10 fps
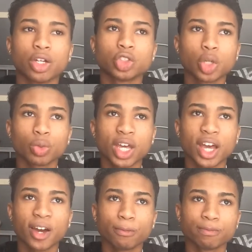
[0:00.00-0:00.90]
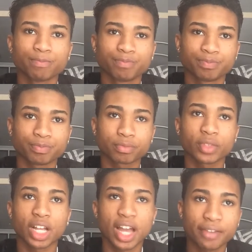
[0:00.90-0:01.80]
So now,
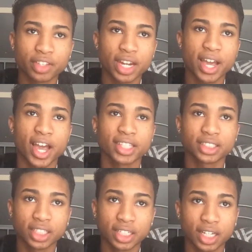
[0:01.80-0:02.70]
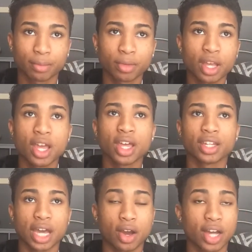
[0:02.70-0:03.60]
after that, I see him.
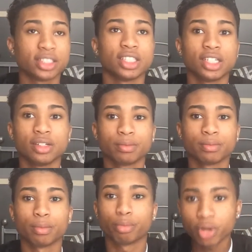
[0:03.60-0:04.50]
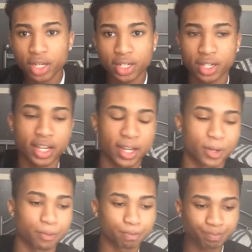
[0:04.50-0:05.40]
Now I see Brittany
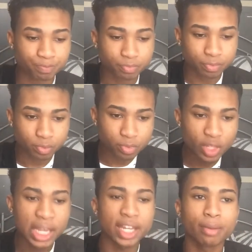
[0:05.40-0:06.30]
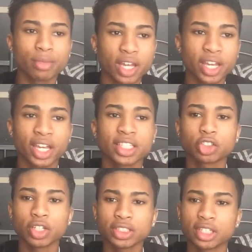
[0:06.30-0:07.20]
again. And I'm like, it's
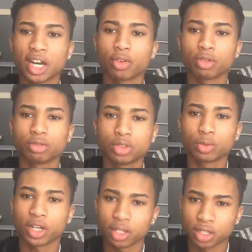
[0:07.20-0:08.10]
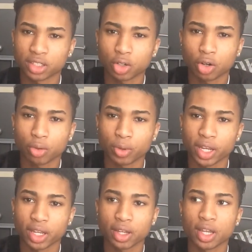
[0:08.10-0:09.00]
crazy how you two are in the
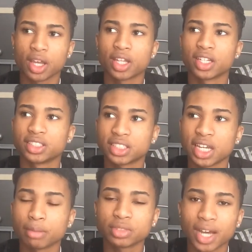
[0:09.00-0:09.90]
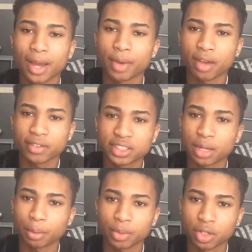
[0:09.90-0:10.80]
hallway the same time every
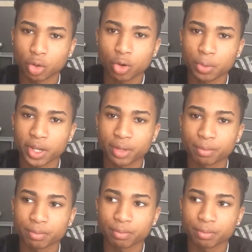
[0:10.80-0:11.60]
time I'm in the hallway.